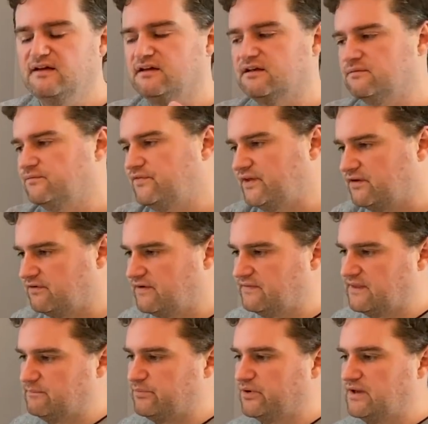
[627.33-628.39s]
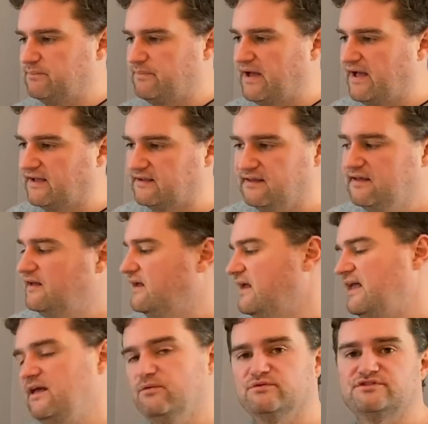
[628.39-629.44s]
configure it and then put it back.
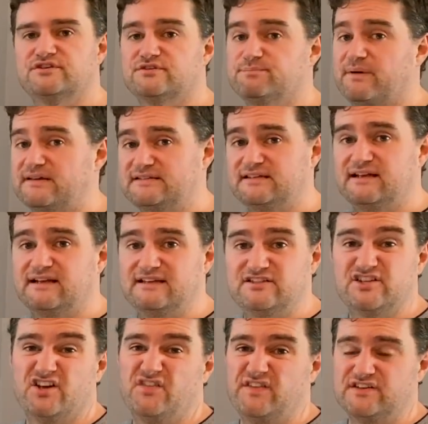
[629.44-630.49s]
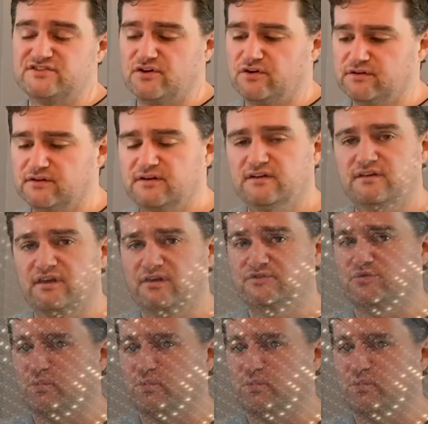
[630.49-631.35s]
It was just basically turn this on, go to